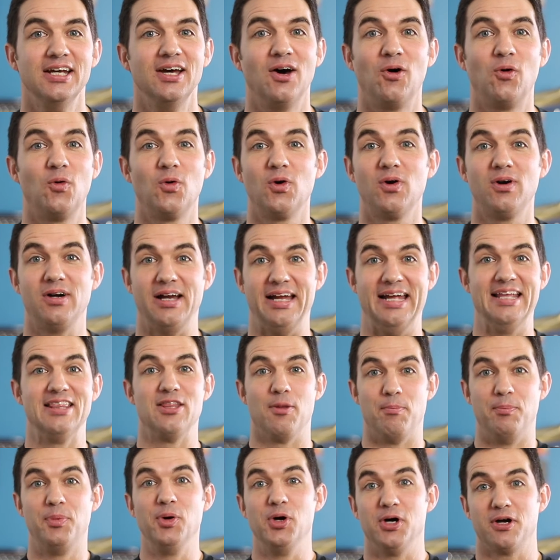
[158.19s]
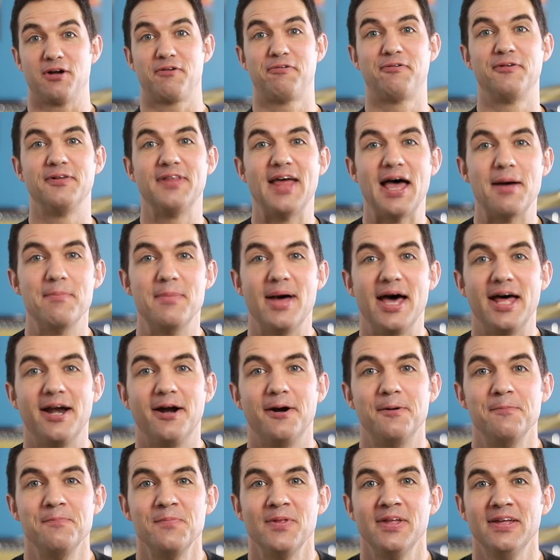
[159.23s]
or in the book for that matter.